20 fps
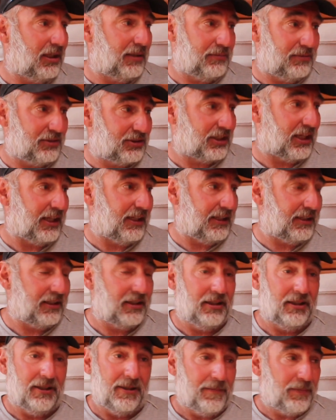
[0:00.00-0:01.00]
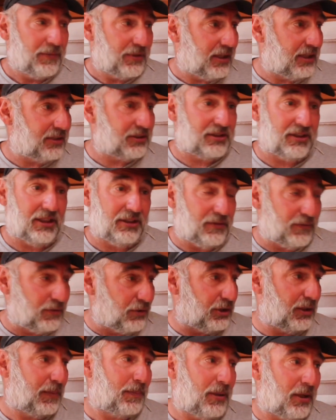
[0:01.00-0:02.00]
sailing. As I said, you've
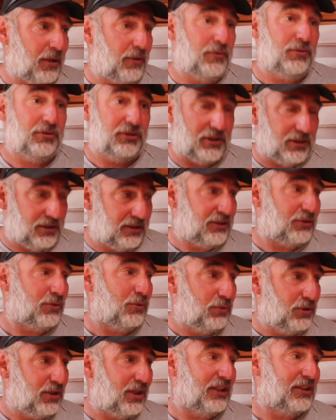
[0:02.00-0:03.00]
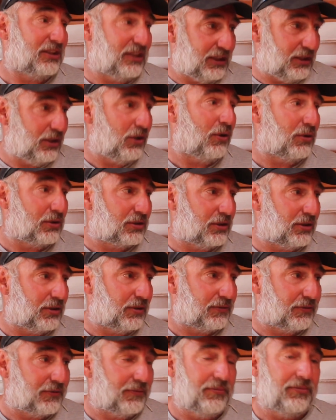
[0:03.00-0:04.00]
got your poles; it's all nicely locked
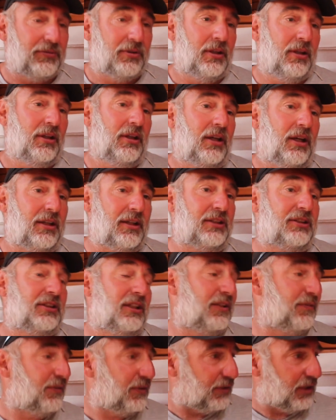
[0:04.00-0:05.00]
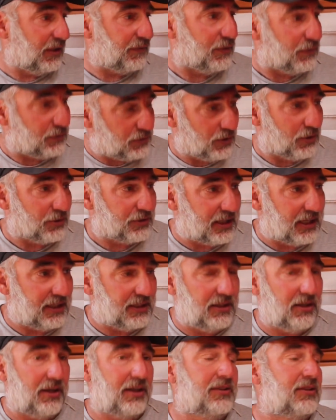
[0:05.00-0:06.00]
off. And as I said, if you've got that
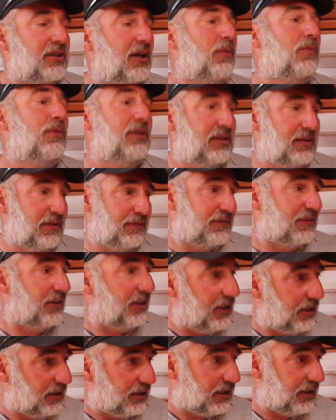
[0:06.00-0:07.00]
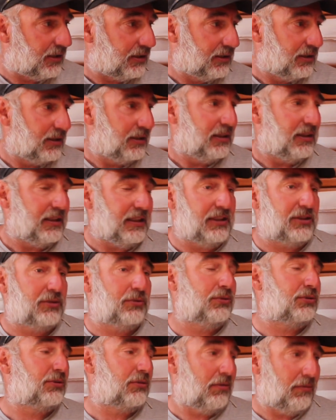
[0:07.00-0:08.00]
lined up with the furler, it's
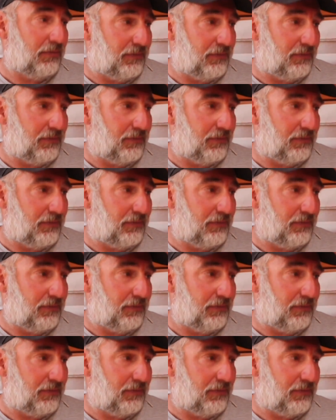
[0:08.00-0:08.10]
also a